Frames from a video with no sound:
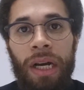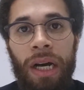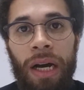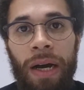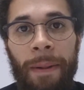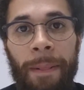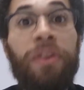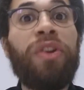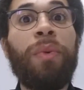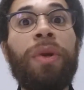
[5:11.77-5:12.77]
they
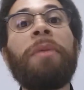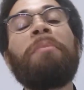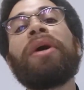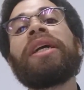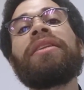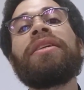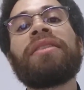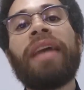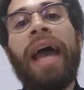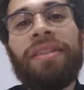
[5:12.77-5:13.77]
wanted to break
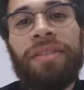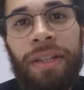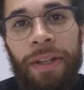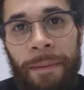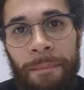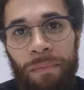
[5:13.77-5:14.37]
these cats in.